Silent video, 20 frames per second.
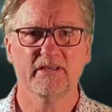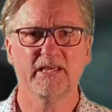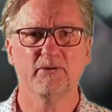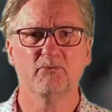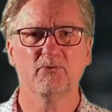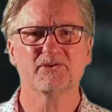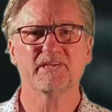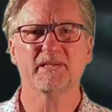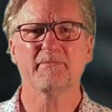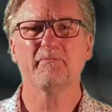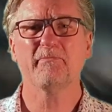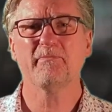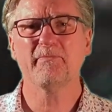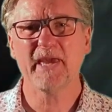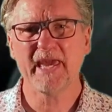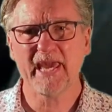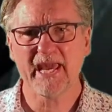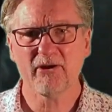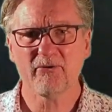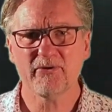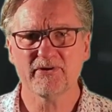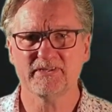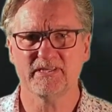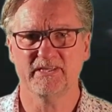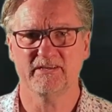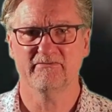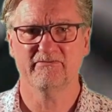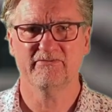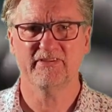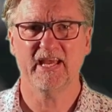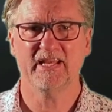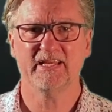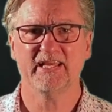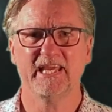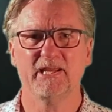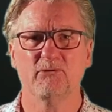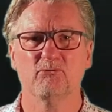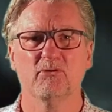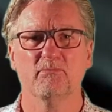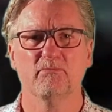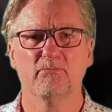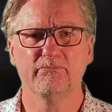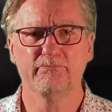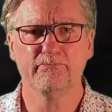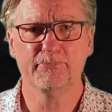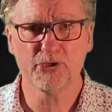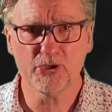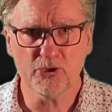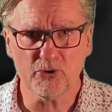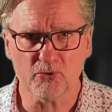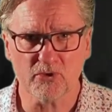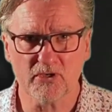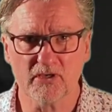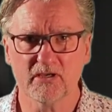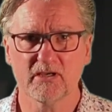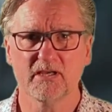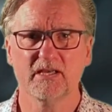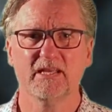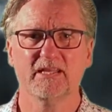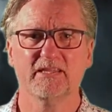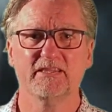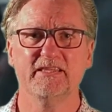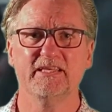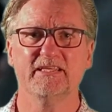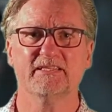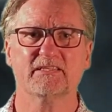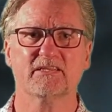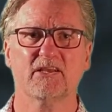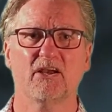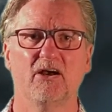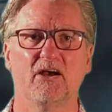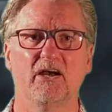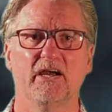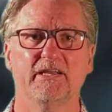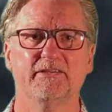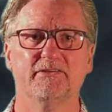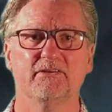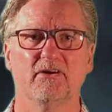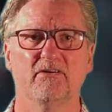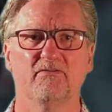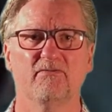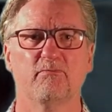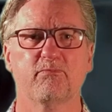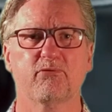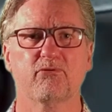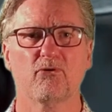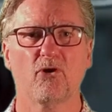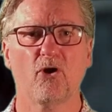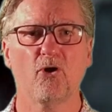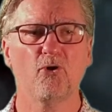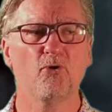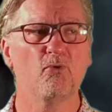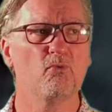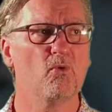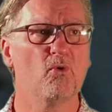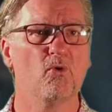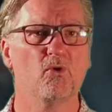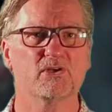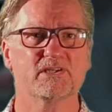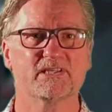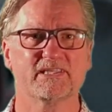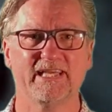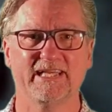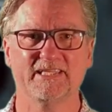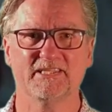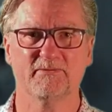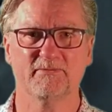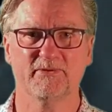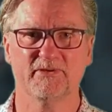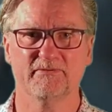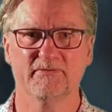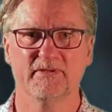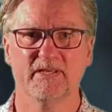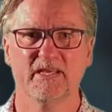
it was imperative that he rebuke this kind of pro-war sentiment